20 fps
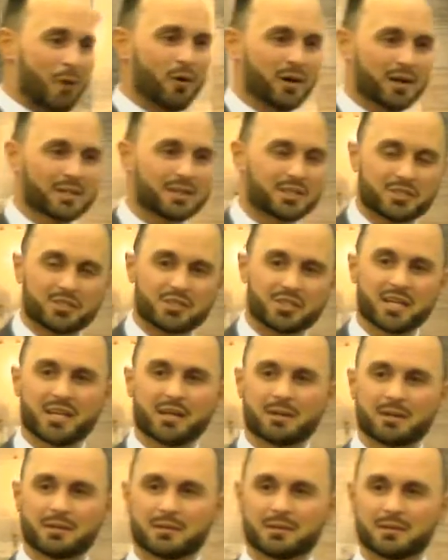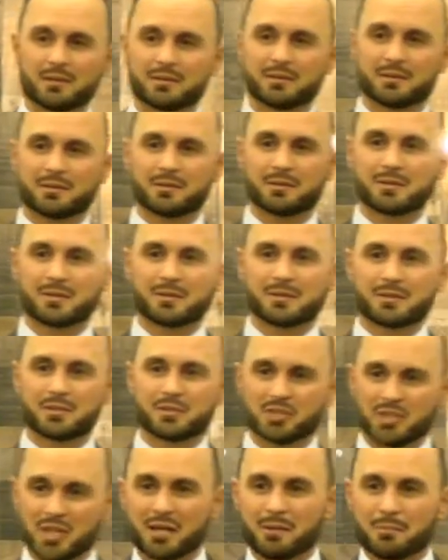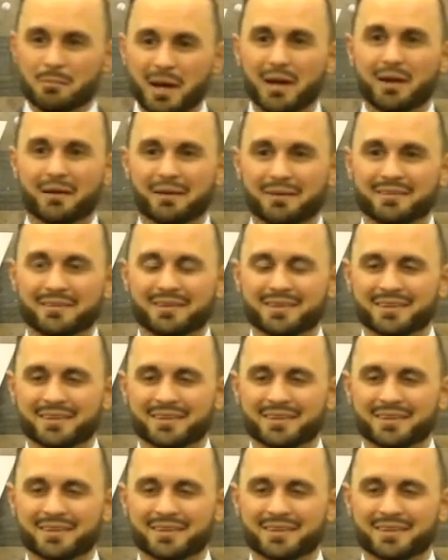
wanted to see it bear?